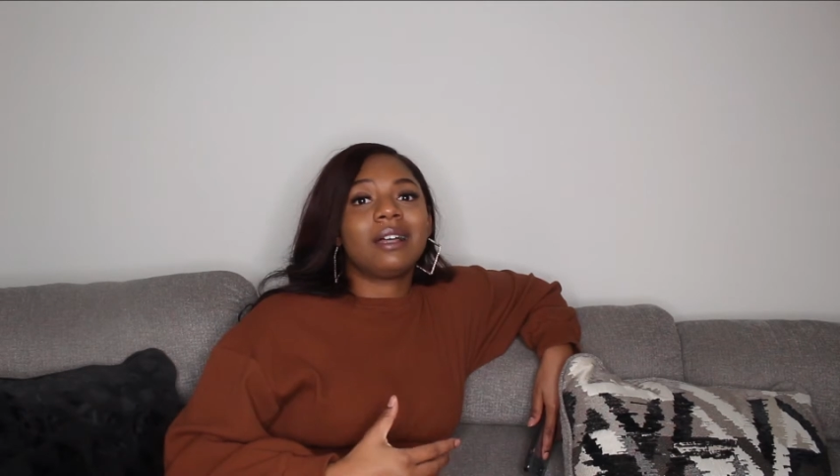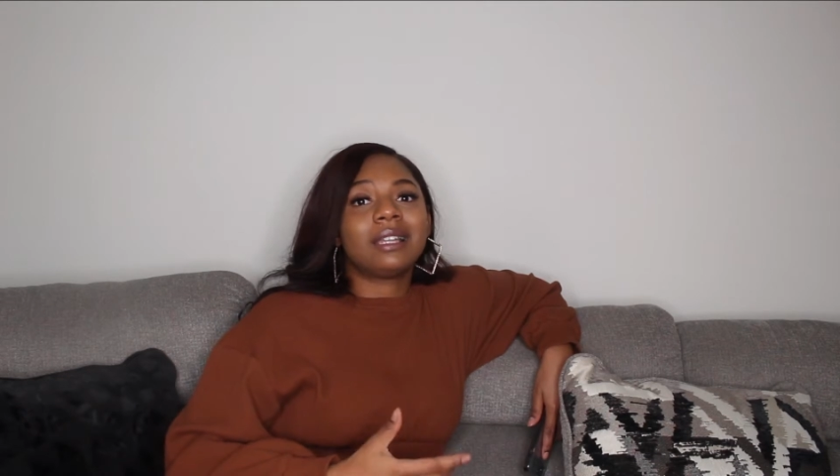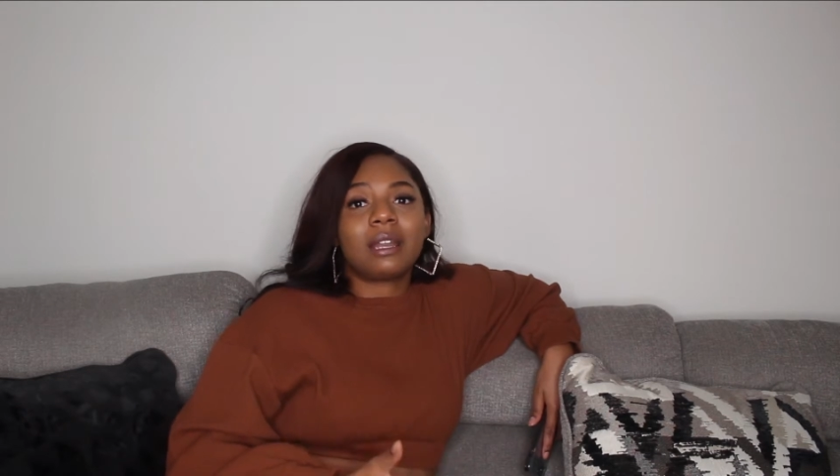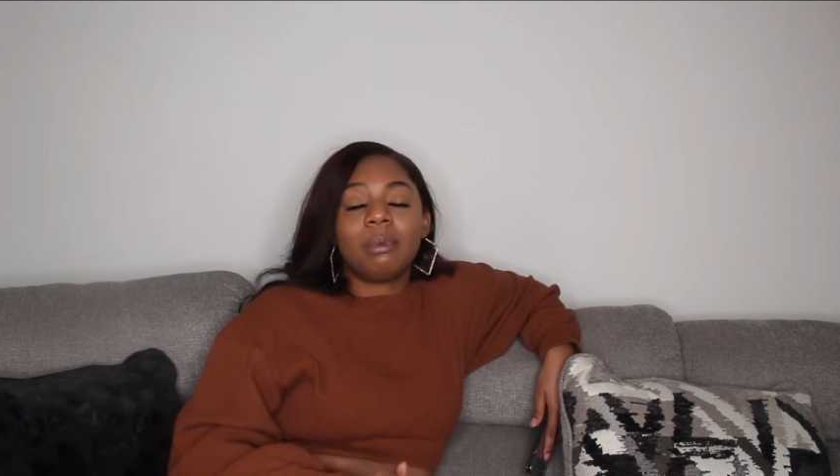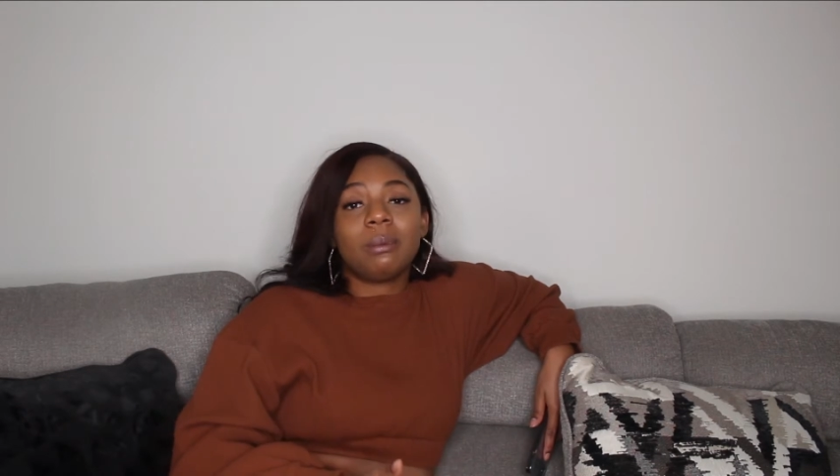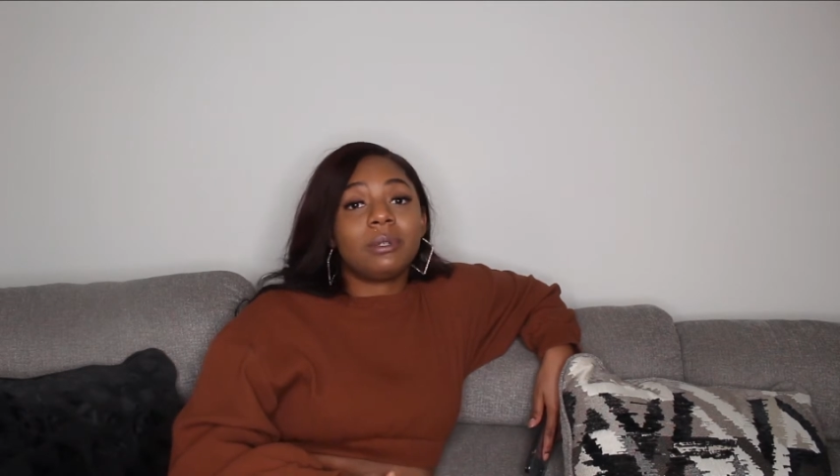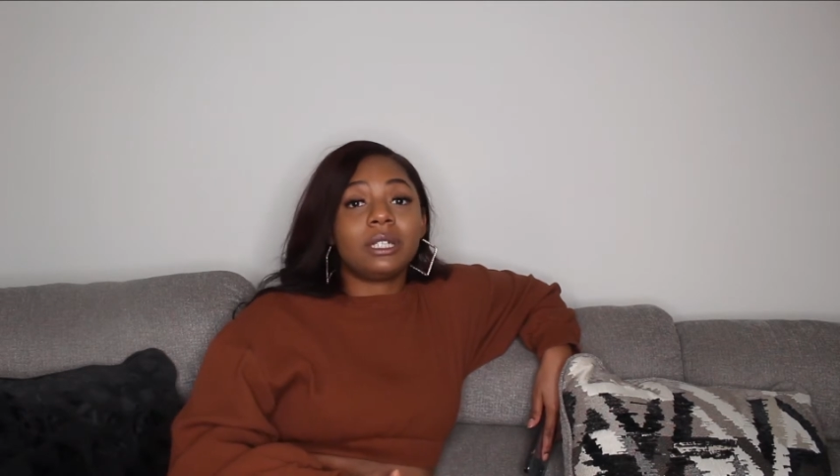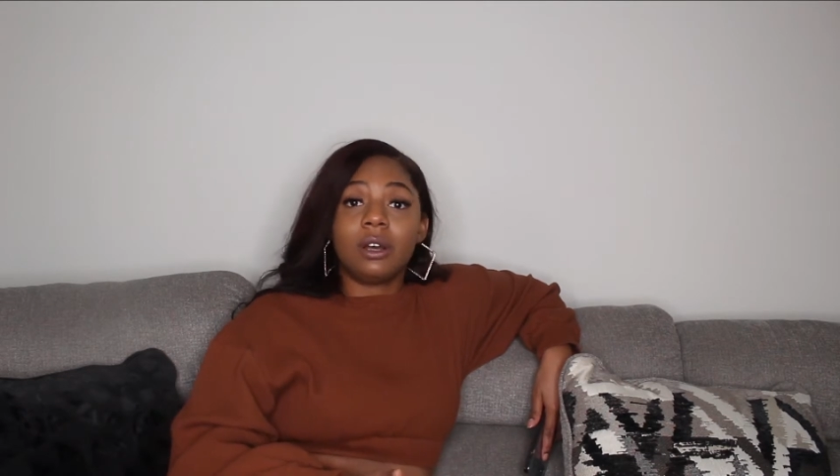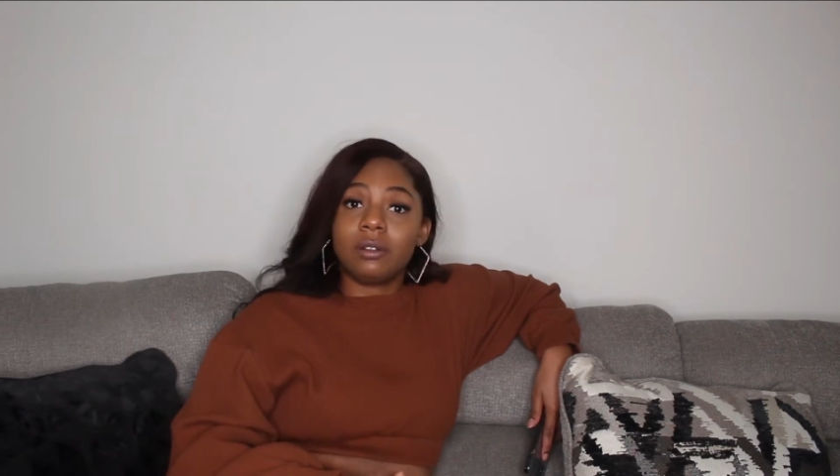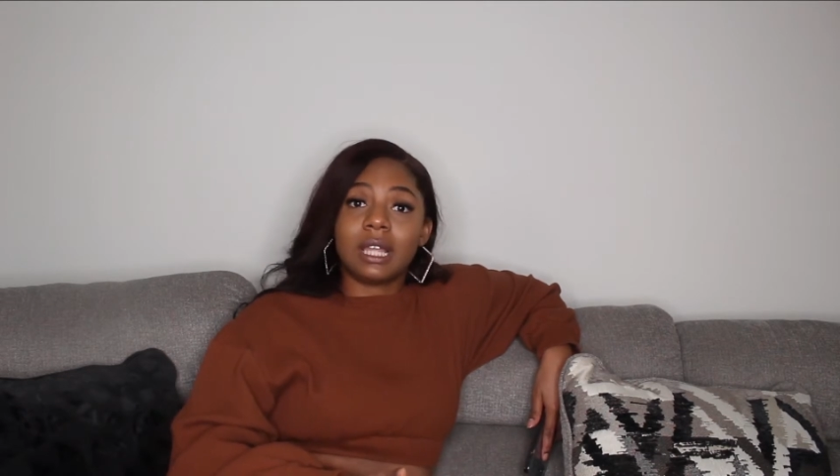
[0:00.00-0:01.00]
a lot of people
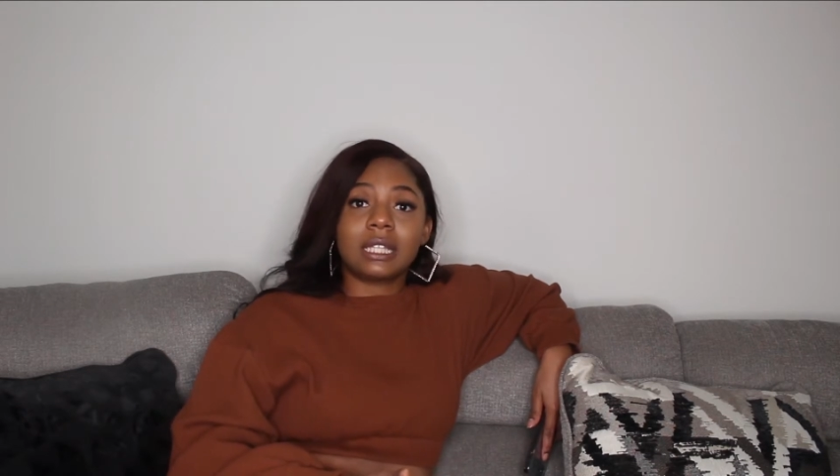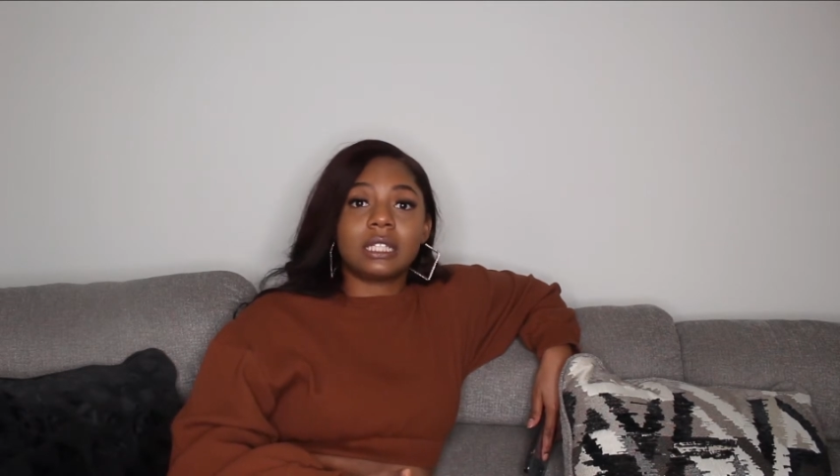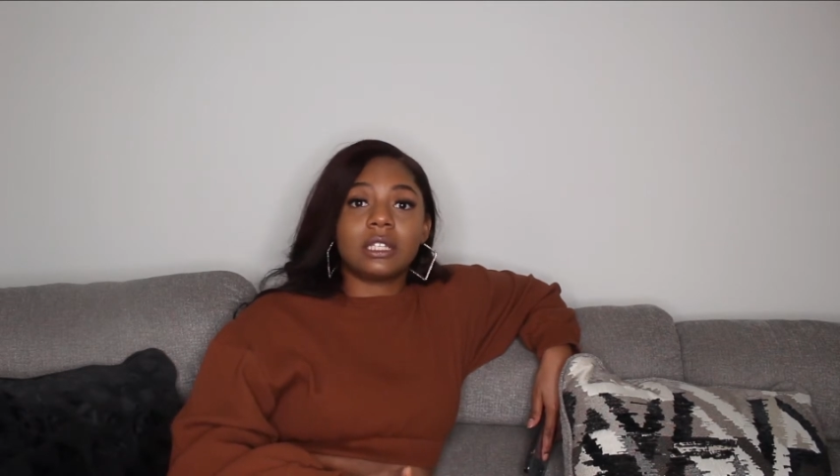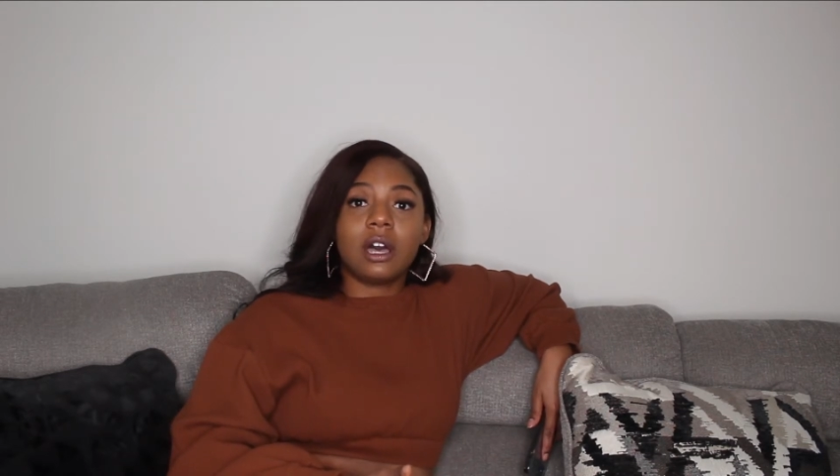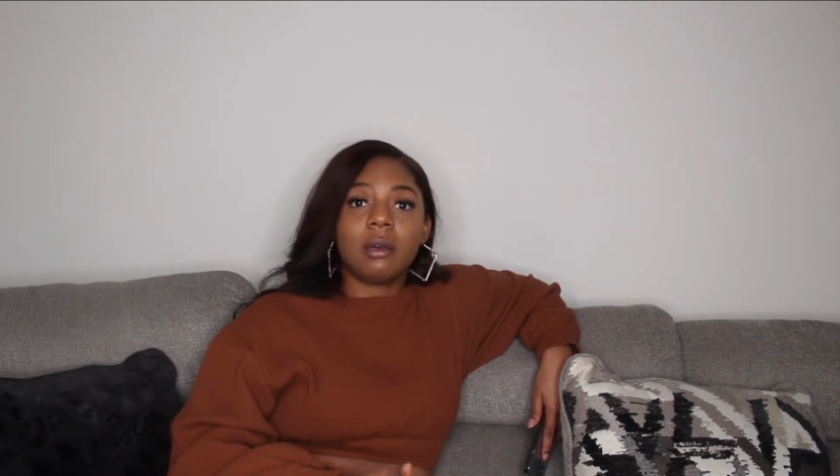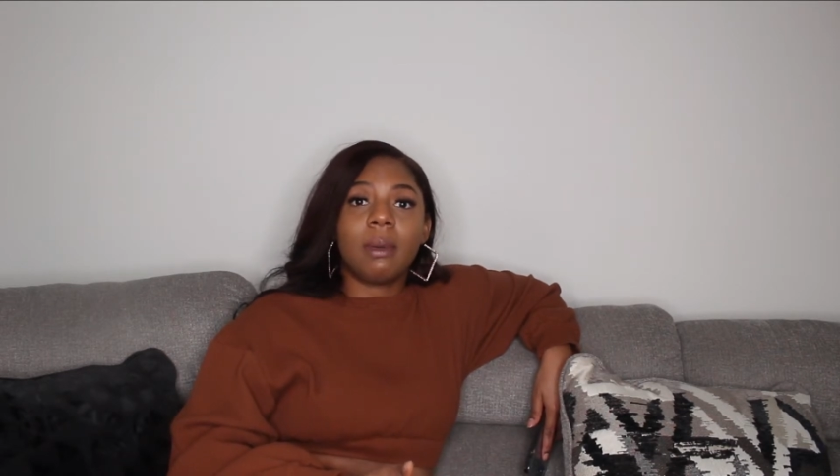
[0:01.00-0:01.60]
don't like to talk